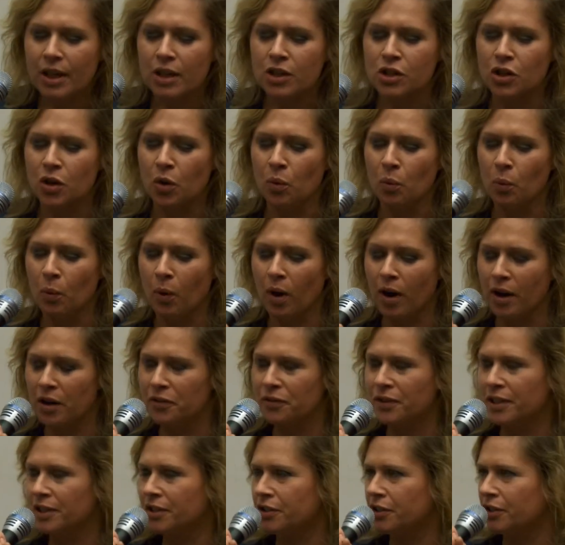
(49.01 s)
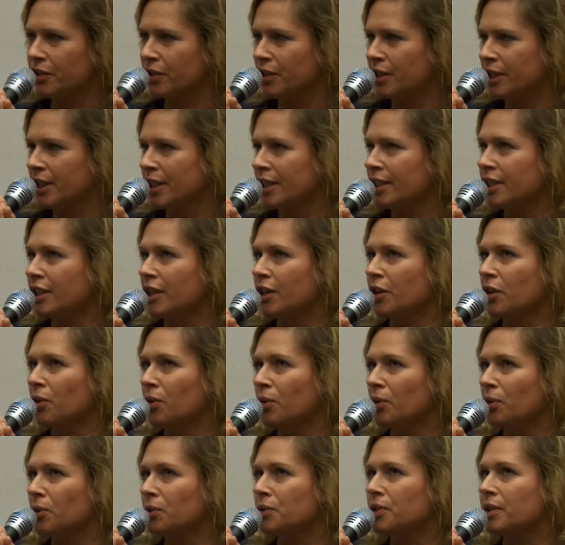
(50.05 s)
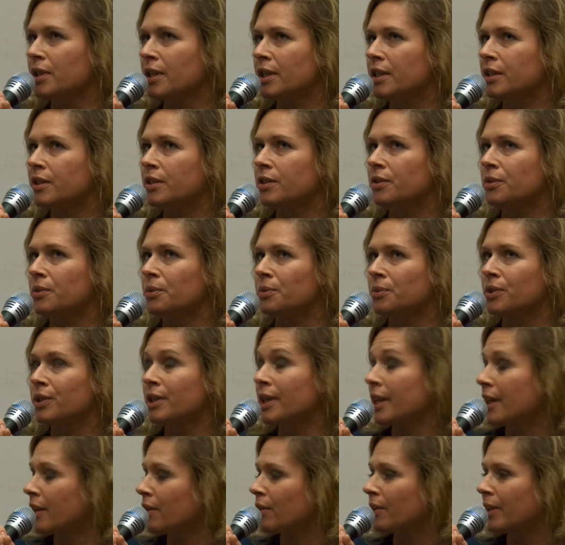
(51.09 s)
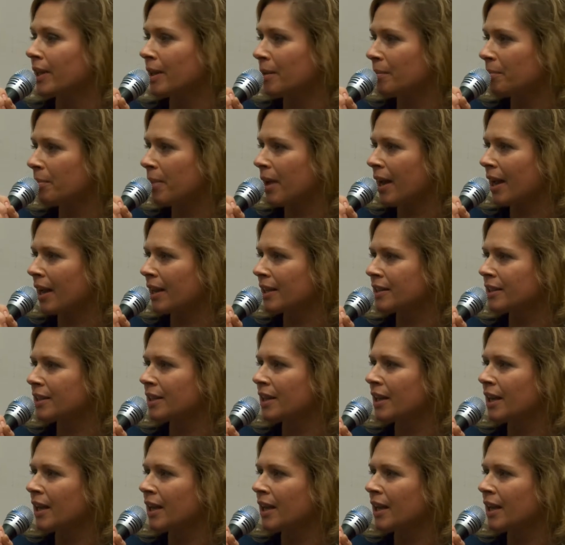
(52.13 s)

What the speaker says: So one of their strategic goals is to scale impact.